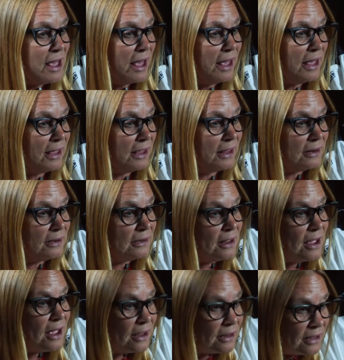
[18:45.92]
and
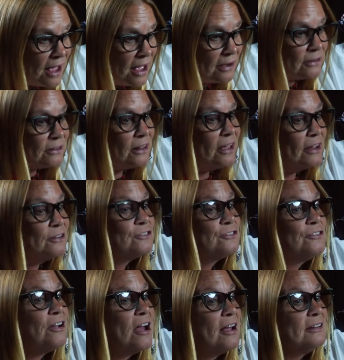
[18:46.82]
I kind of like
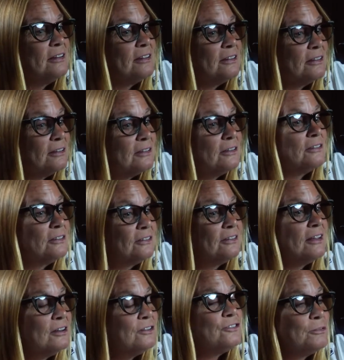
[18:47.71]
tried to
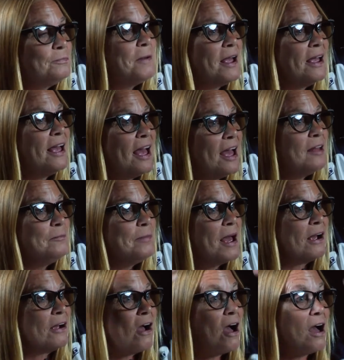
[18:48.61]
cinch my head
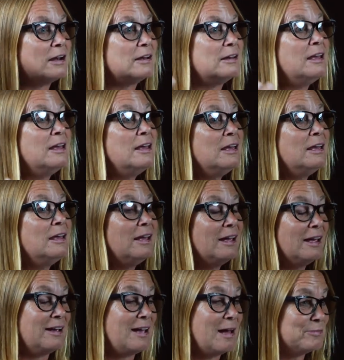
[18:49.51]
back on,
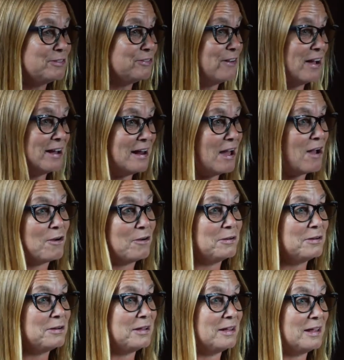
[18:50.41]
and come to find
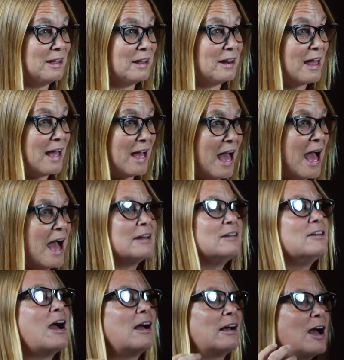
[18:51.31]
out it
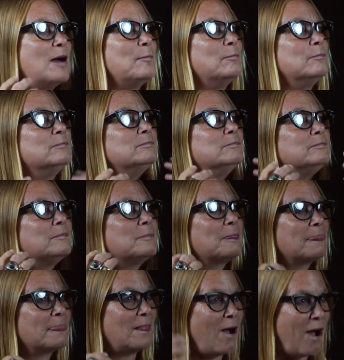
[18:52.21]
had not come
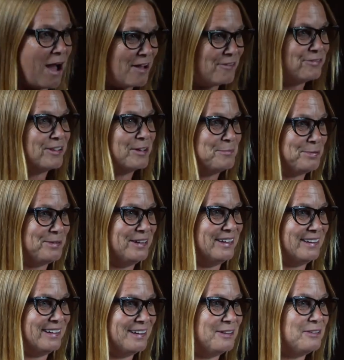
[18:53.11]
off
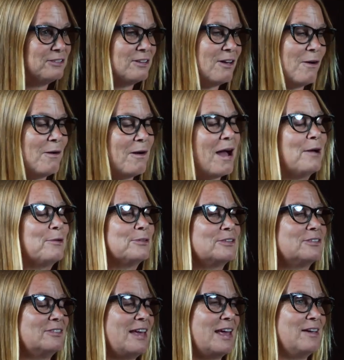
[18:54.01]
completely, so I
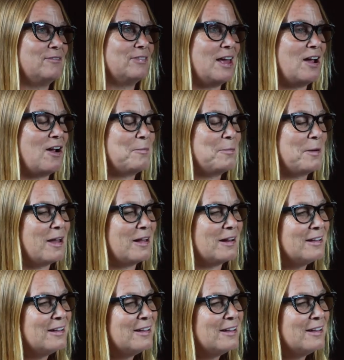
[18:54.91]
was saved there. But